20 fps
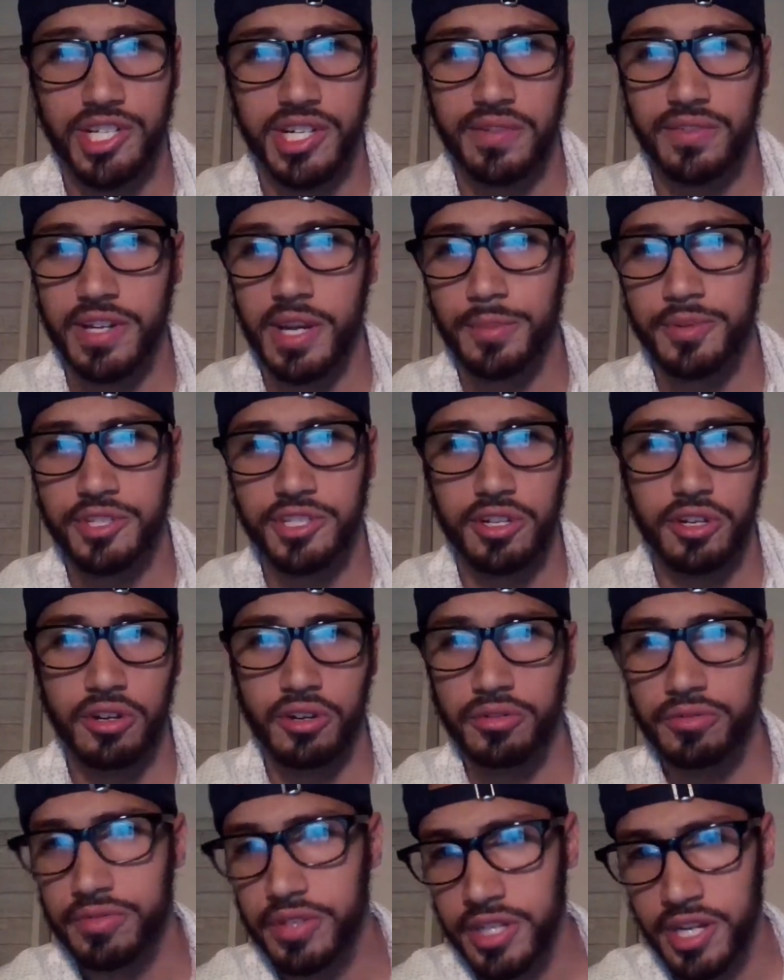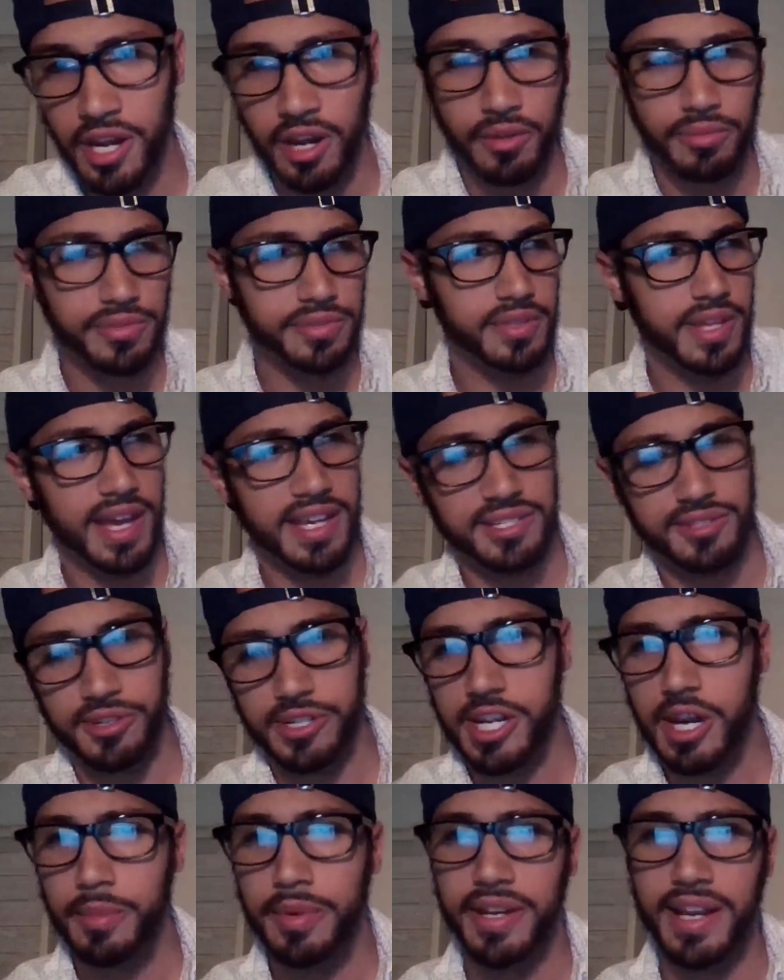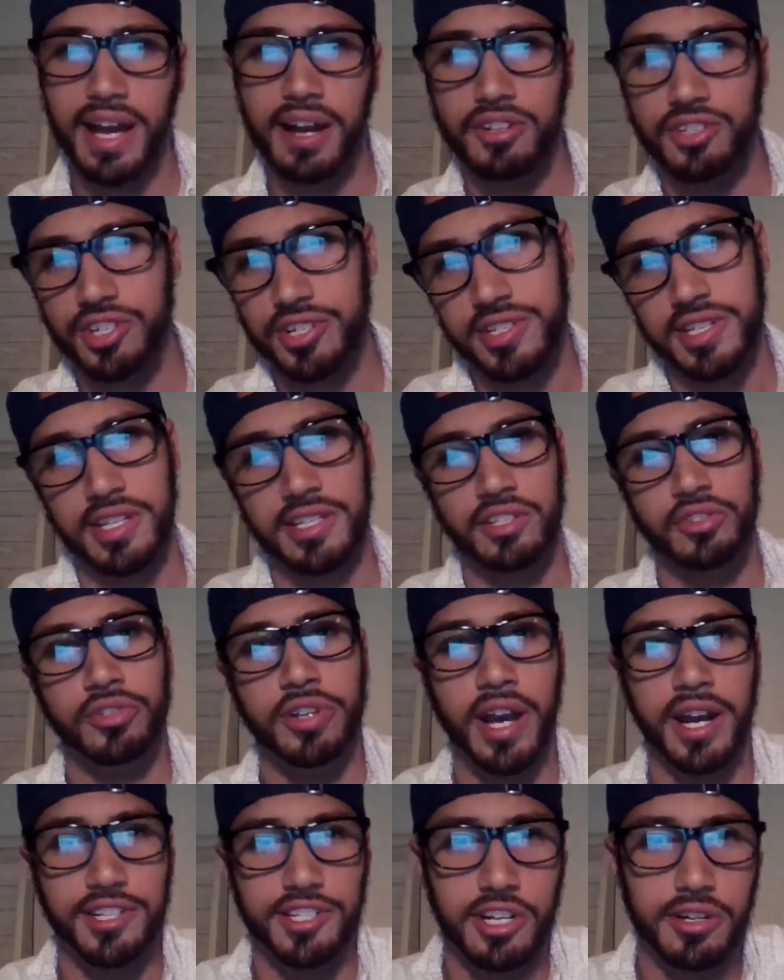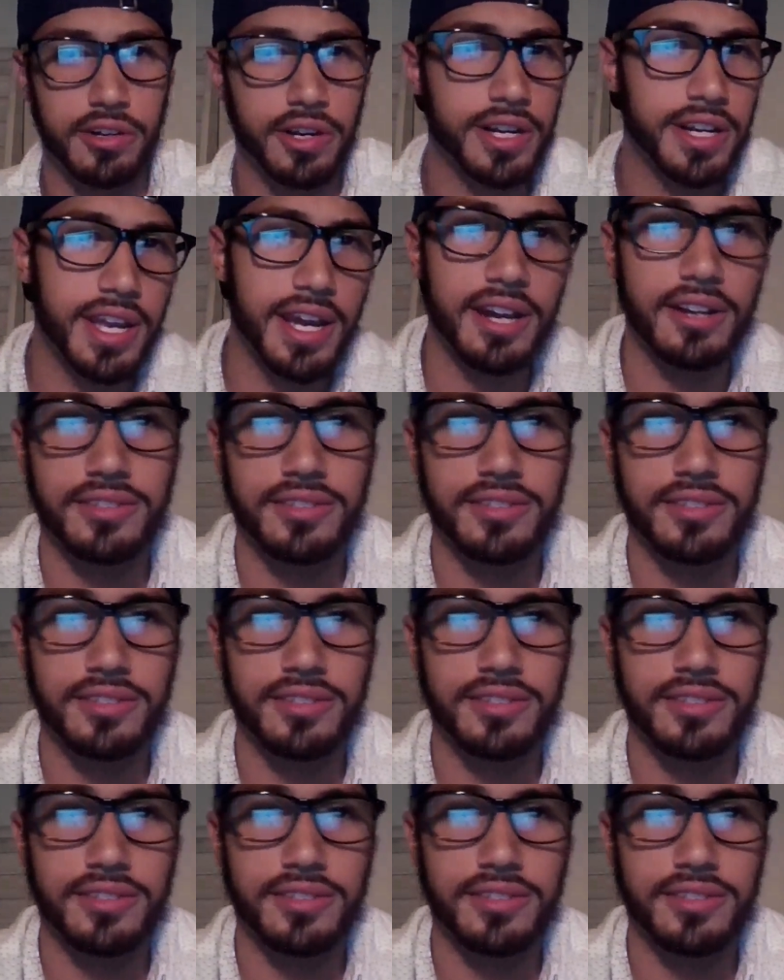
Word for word: every episode, you know, as they're coming out, just like you guys are right now.